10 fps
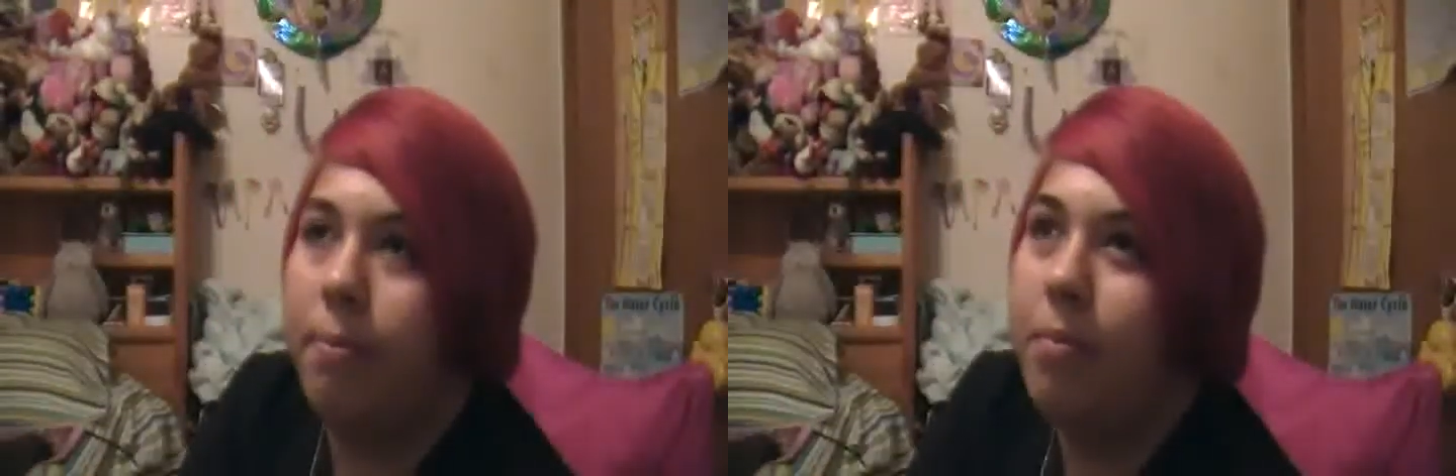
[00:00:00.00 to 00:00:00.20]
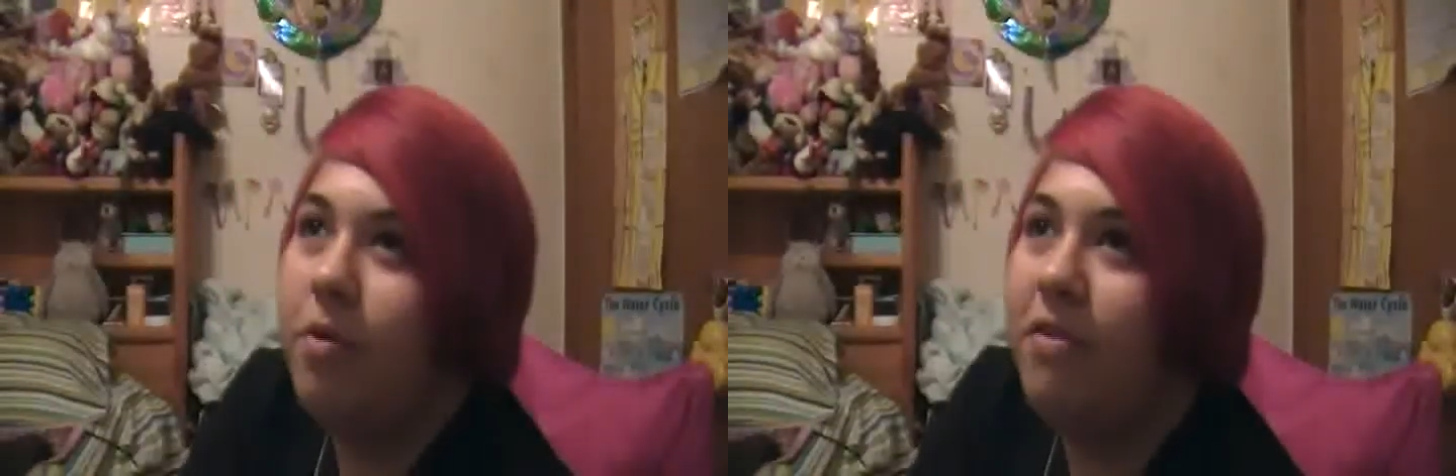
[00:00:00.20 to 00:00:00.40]

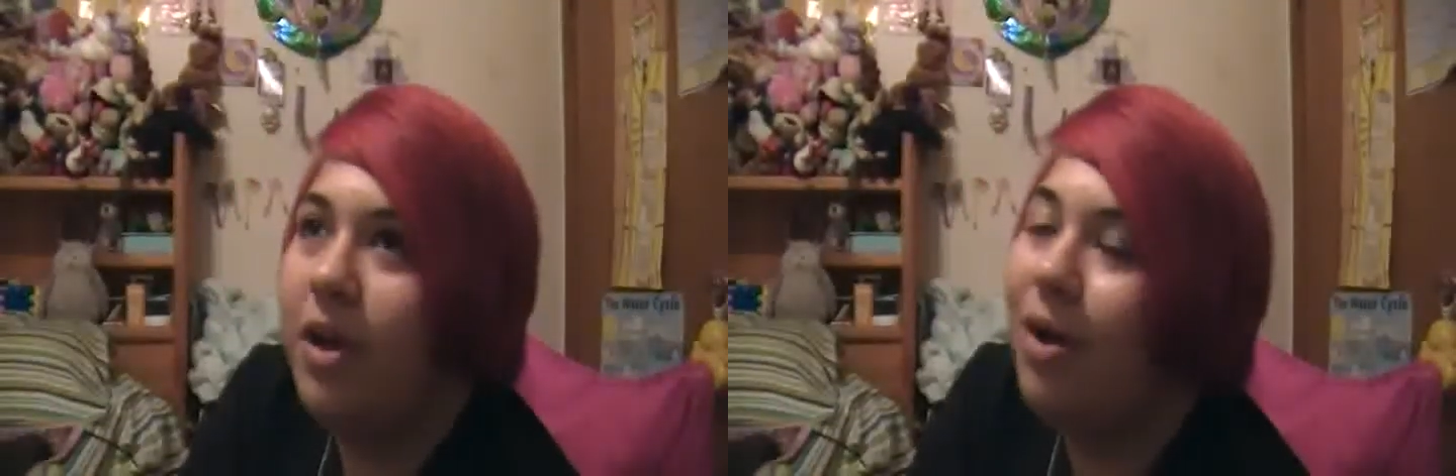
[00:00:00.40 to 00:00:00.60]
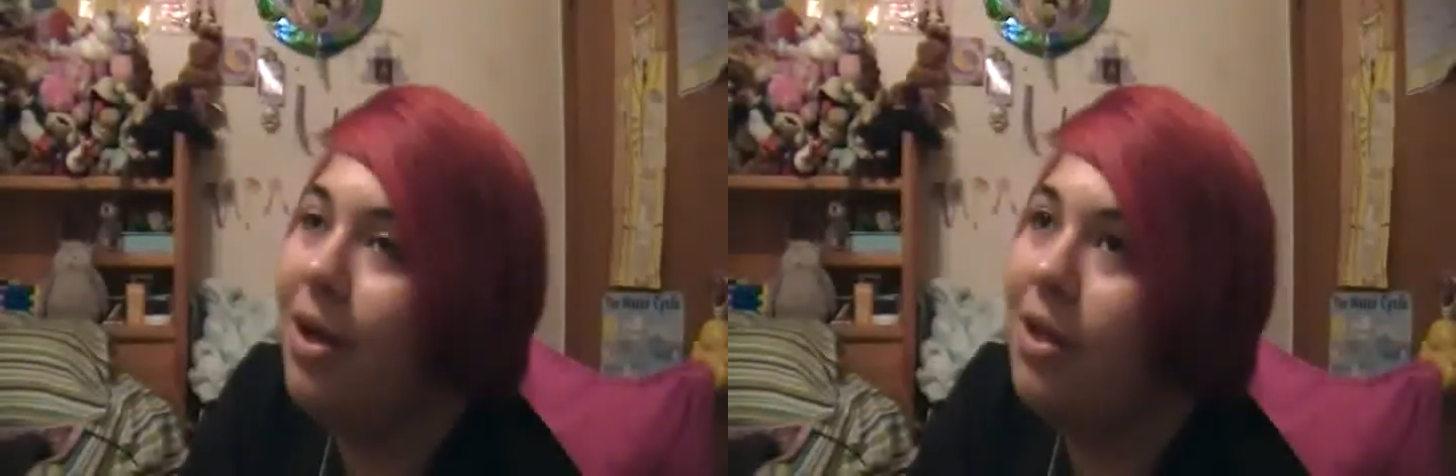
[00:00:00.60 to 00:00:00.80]

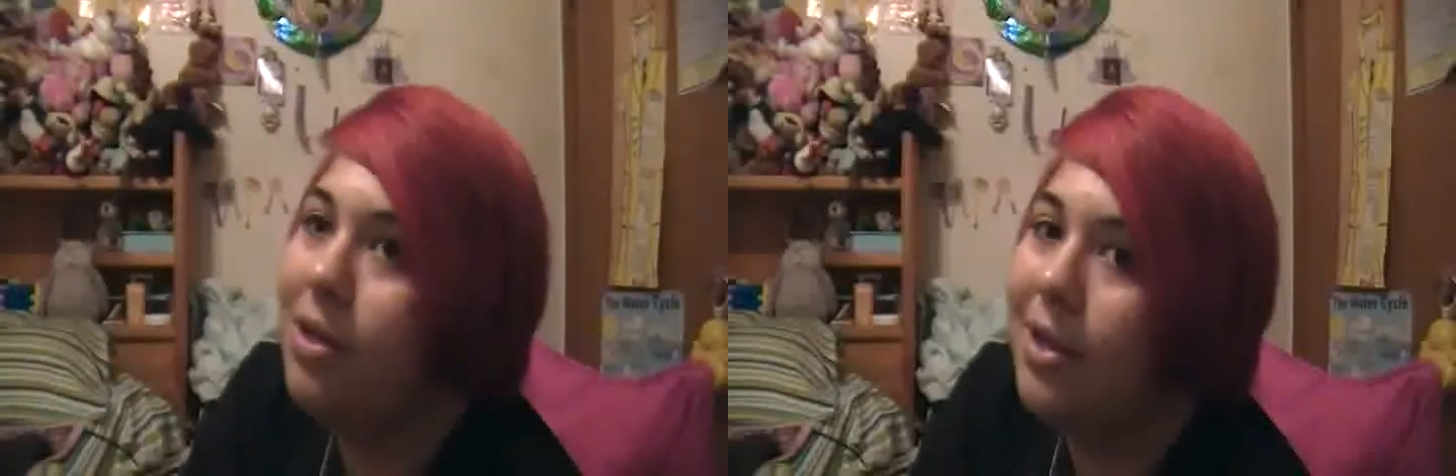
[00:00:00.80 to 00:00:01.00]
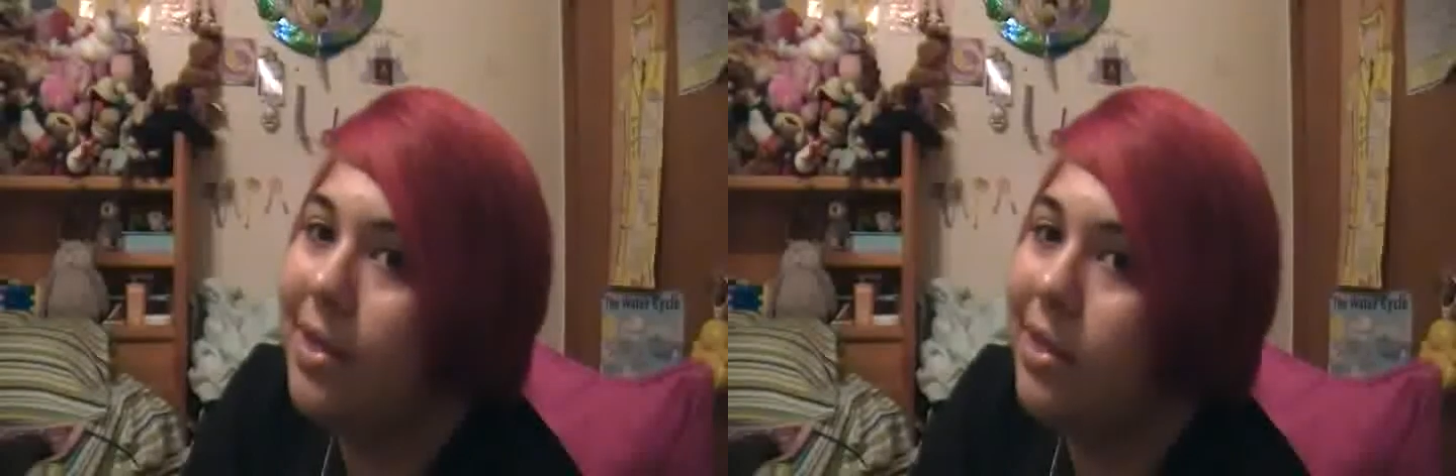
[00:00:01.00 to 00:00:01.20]
moving
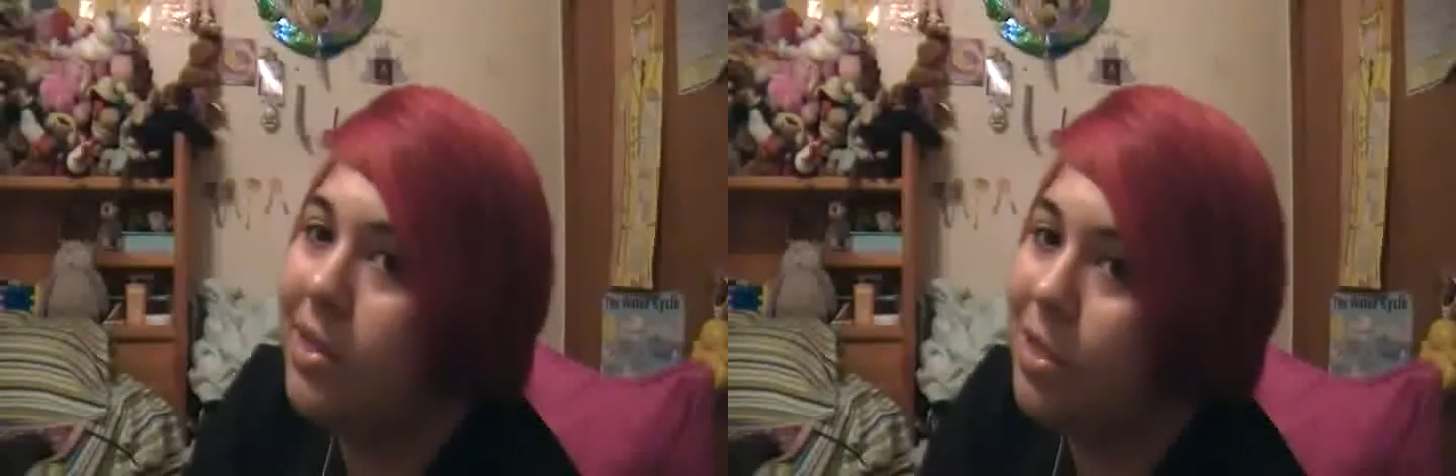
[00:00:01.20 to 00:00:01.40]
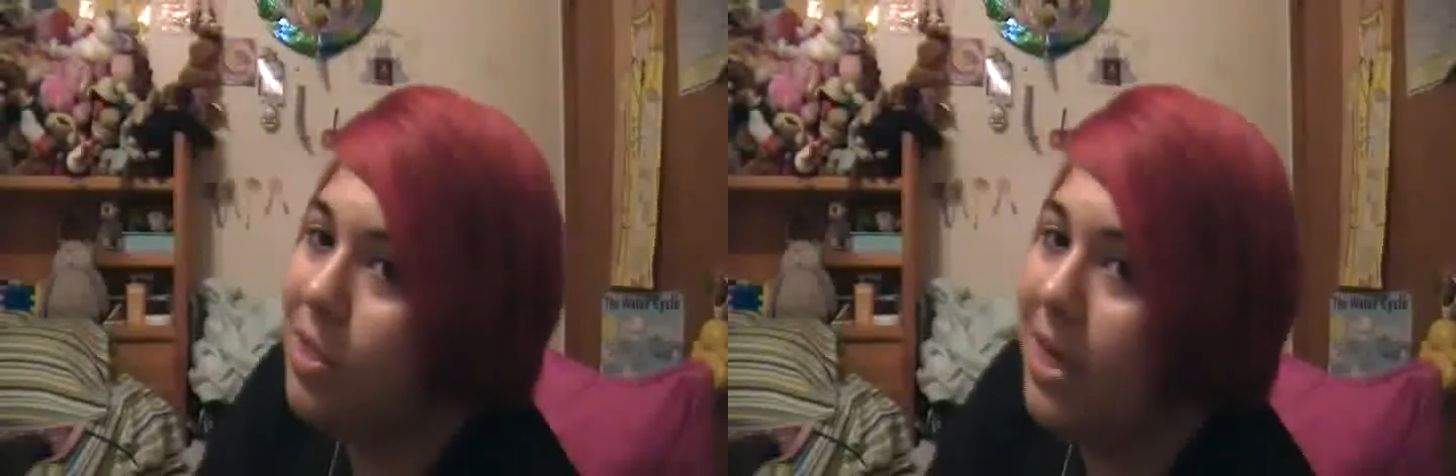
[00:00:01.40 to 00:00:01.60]
on
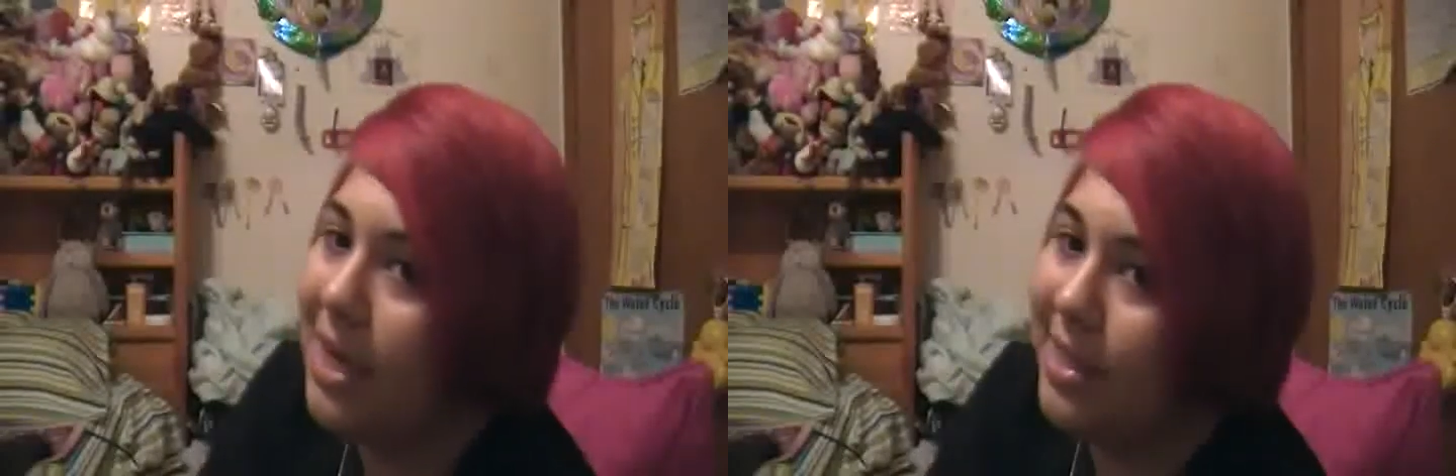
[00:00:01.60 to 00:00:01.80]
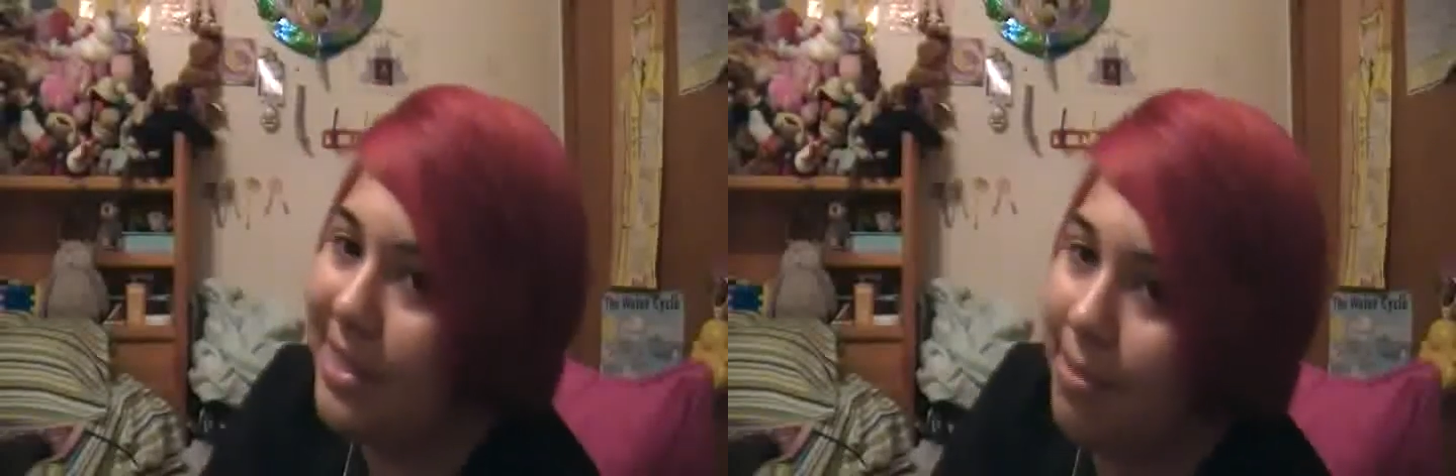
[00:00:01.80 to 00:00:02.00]
to the
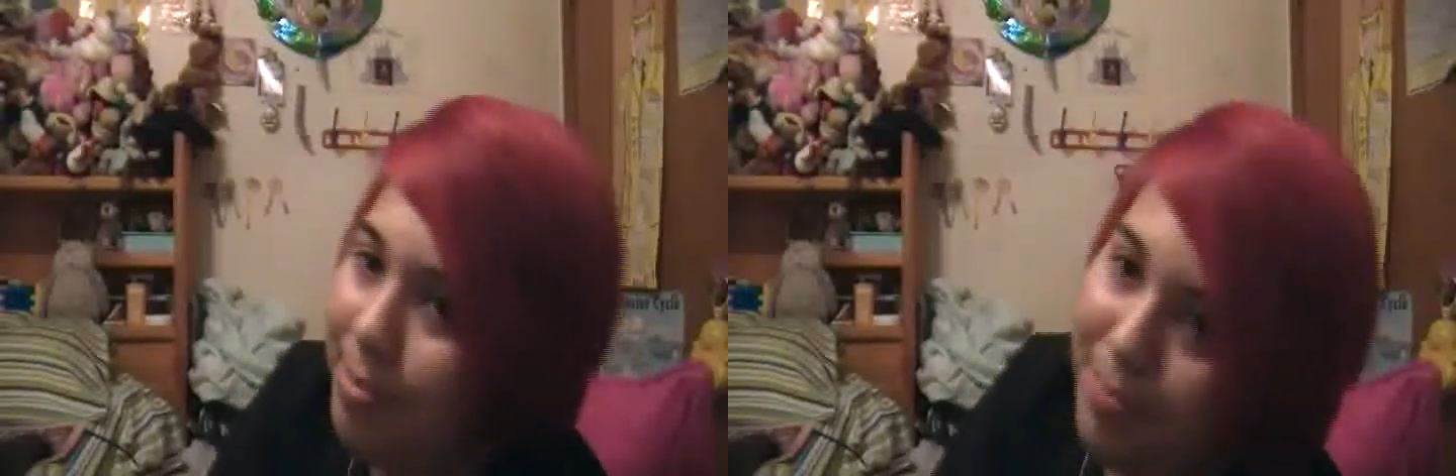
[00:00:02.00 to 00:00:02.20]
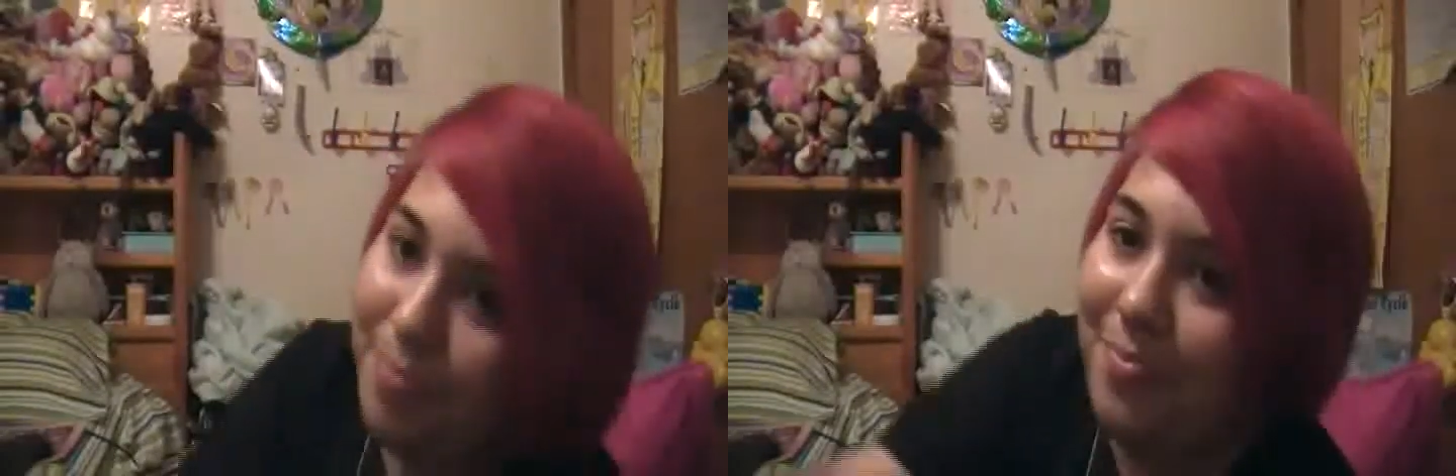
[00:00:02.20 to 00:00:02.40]
next tip.